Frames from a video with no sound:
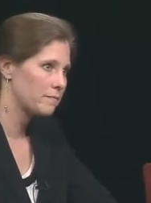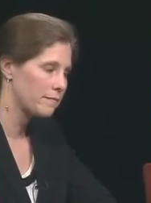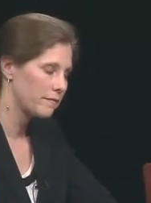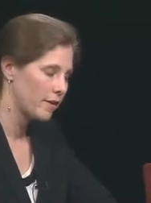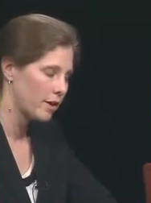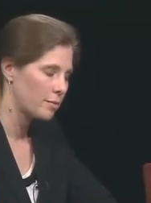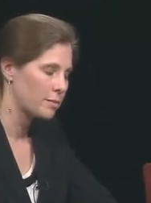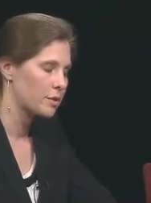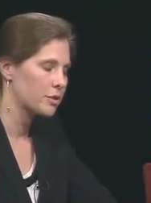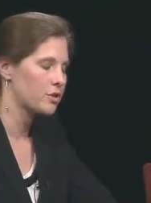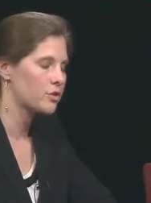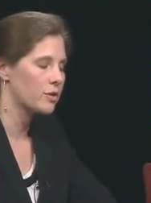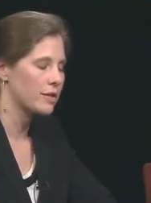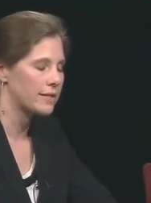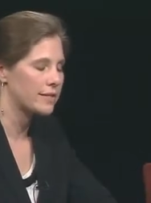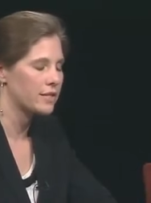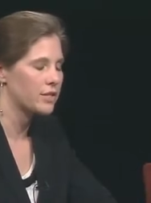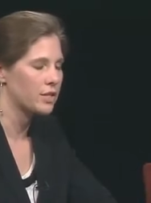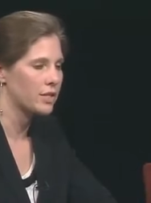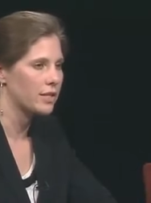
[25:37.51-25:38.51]
farmers
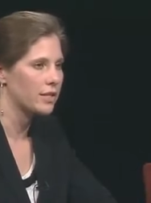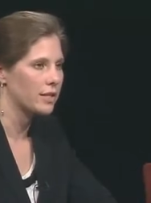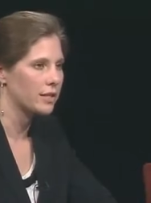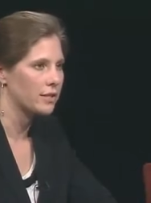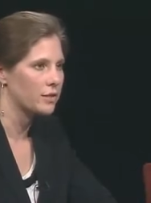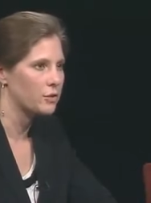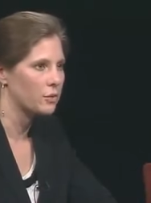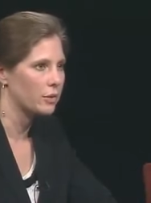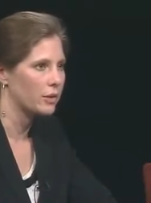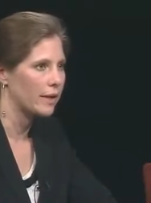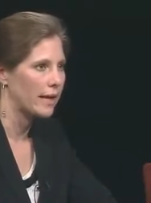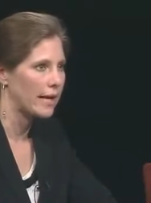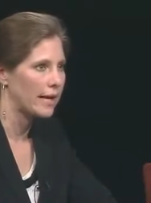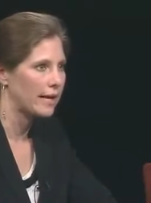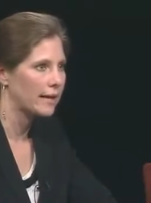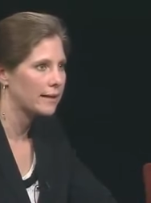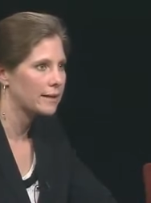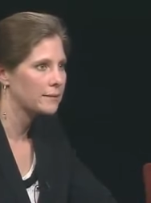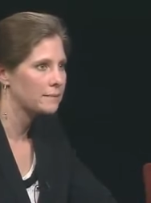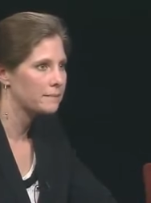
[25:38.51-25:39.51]
transitioning into
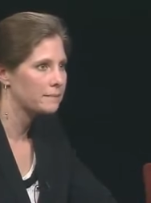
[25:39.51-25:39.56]
organic.